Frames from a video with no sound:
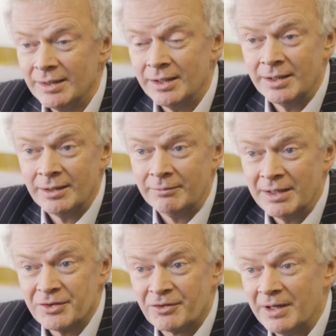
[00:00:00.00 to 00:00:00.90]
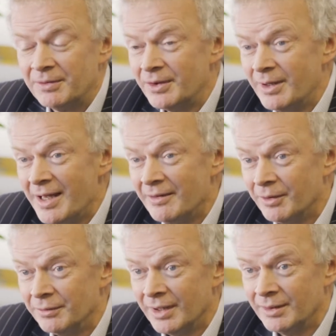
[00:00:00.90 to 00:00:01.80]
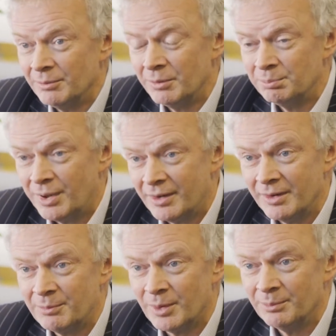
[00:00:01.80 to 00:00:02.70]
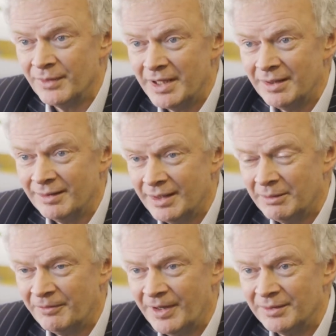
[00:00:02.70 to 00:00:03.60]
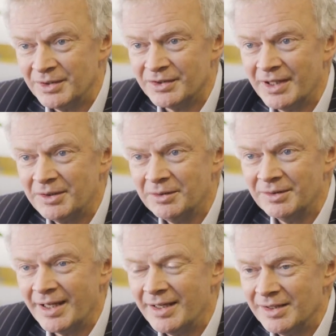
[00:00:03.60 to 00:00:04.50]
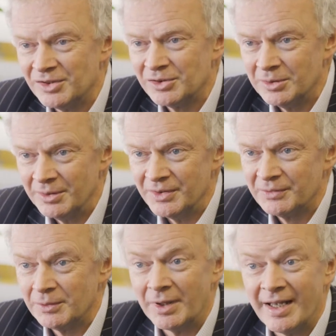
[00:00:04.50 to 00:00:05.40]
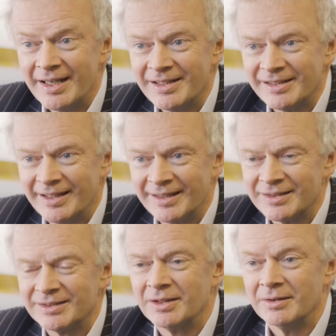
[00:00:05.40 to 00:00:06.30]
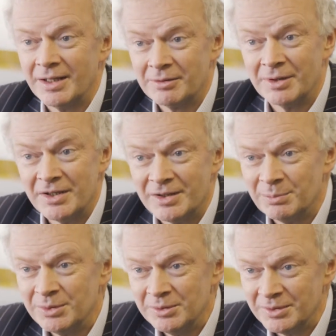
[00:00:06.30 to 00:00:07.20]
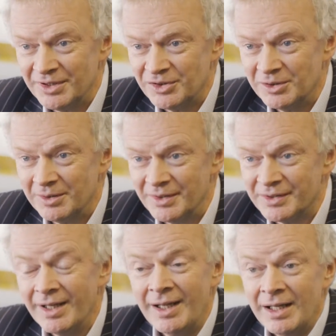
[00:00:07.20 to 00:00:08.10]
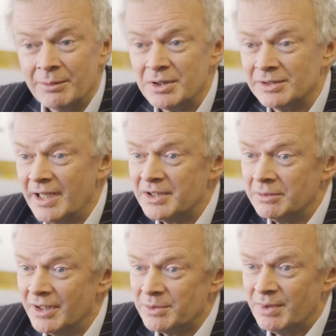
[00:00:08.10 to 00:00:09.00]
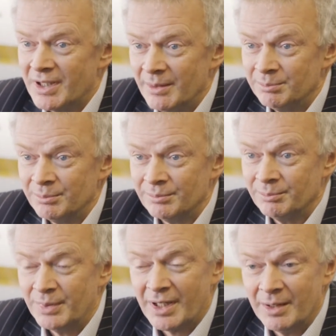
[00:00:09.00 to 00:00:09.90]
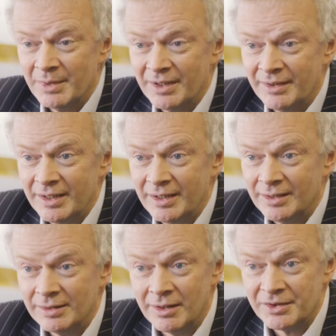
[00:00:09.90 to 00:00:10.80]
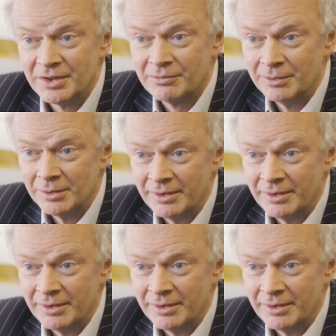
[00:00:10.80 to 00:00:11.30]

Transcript: around Stratford-on-Avon, and part of the problem they found is they couldn't get insurance for their haystacks, so they created a pooled insurance, which led to us becoming the largest rural